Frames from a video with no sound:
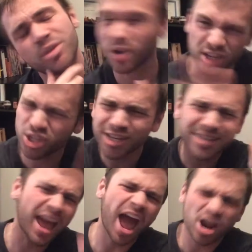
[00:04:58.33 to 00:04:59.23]
Okay, so that
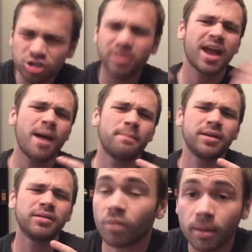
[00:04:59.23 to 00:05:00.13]
didn't actually
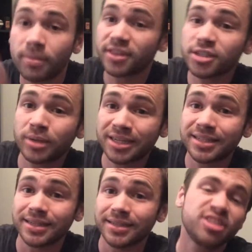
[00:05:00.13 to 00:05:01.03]
happen, but this one
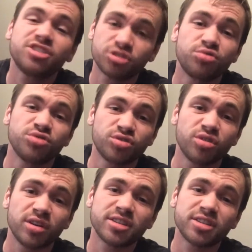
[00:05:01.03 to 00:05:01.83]
did. This is a true story.